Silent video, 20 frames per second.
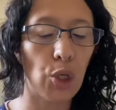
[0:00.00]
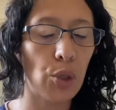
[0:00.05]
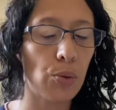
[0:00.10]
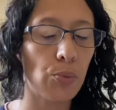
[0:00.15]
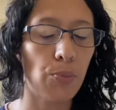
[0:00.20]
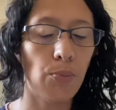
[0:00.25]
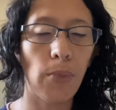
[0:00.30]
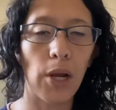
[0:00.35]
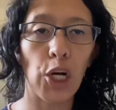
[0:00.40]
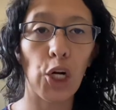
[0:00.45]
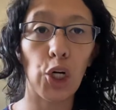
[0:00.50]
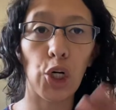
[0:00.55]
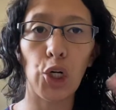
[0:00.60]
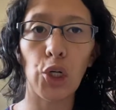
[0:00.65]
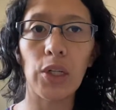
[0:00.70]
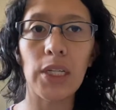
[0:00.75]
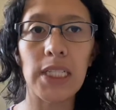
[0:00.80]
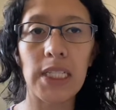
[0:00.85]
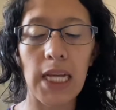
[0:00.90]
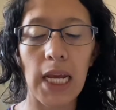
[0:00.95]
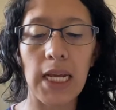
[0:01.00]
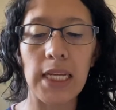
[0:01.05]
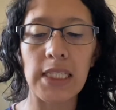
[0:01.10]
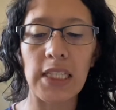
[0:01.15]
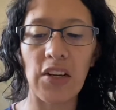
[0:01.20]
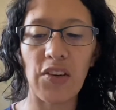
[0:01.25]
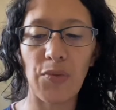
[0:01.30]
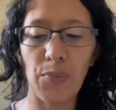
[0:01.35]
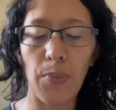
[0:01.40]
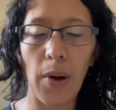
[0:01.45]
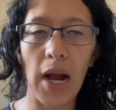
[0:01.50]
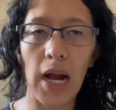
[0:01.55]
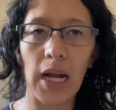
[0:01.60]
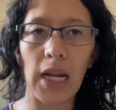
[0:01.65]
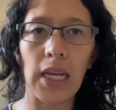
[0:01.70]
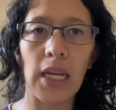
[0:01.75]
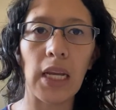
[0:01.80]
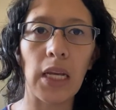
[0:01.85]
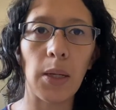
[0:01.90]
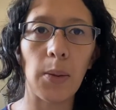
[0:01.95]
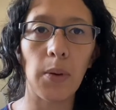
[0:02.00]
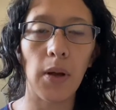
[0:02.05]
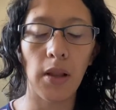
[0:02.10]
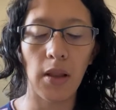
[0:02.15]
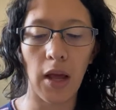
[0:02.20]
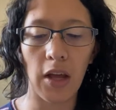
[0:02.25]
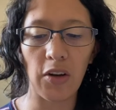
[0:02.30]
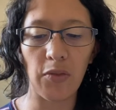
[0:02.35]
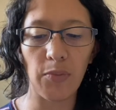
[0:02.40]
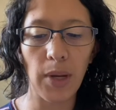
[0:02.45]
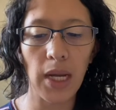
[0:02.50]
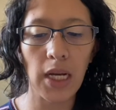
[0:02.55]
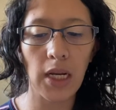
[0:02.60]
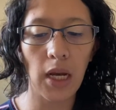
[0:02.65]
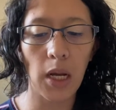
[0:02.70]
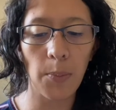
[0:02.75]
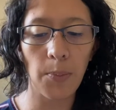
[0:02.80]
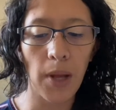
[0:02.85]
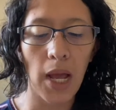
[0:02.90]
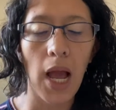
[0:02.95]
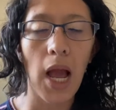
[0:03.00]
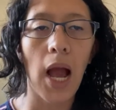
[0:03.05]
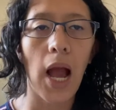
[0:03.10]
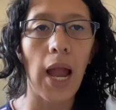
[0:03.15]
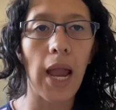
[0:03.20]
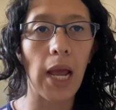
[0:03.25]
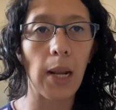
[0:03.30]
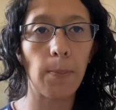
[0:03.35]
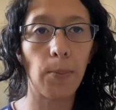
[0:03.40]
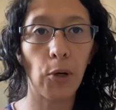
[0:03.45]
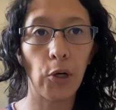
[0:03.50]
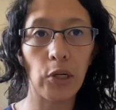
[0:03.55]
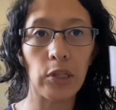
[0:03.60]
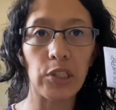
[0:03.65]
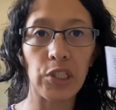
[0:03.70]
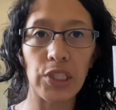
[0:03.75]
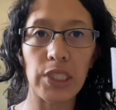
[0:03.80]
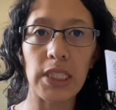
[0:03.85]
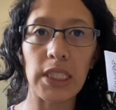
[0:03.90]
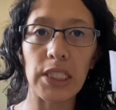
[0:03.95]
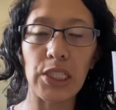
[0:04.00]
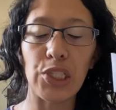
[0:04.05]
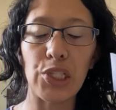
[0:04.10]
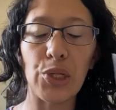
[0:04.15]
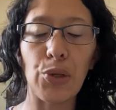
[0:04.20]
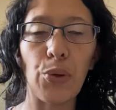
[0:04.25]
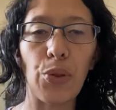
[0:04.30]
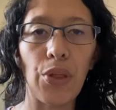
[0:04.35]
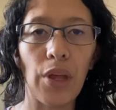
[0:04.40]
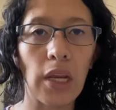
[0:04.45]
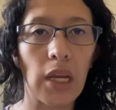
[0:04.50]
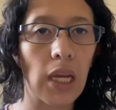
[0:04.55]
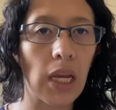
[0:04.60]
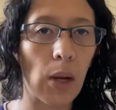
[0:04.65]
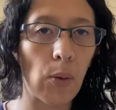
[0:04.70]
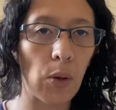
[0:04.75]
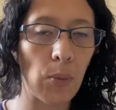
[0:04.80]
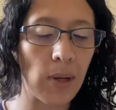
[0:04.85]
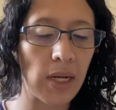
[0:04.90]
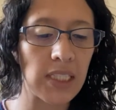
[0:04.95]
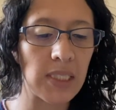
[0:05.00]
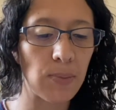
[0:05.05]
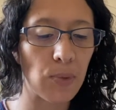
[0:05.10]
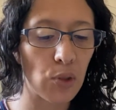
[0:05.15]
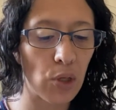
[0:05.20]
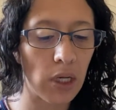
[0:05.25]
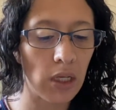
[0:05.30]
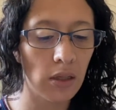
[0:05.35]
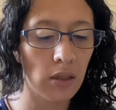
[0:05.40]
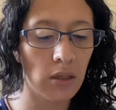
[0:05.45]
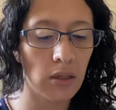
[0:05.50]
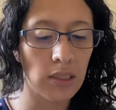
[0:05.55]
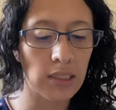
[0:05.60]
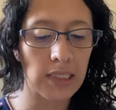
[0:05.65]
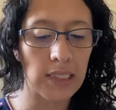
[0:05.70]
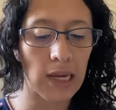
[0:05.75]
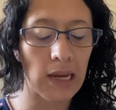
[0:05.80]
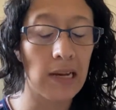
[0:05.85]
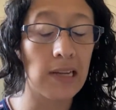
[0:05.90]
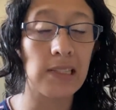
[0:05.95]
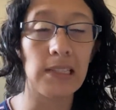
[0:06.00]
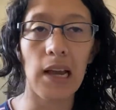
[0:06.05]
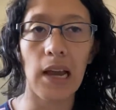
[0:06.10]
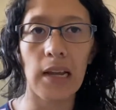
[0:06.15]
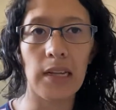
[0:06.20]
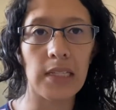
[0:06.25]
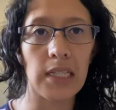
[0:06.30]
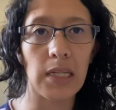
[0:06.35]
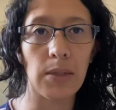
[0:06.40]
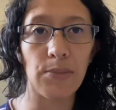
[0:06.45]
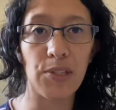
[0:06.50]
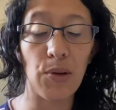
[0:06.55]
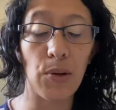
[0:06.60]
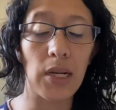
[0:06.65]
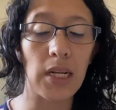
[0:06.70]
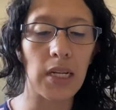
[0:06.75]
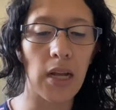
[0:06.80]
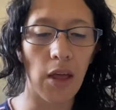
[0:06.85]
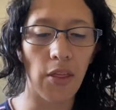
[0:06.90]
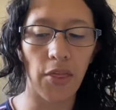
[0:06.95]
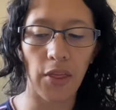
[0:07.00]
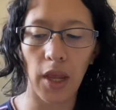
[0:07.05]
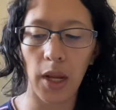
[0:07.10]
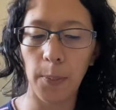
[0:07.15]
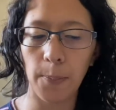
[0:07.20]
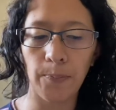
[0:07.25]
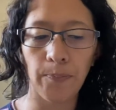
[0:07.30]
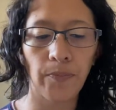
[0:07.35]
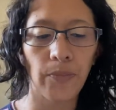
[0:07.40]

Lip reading: my early days of buying a lot of makeup, I had purchased these 2 thinking I would make some great looks, and I ended up doing nothing.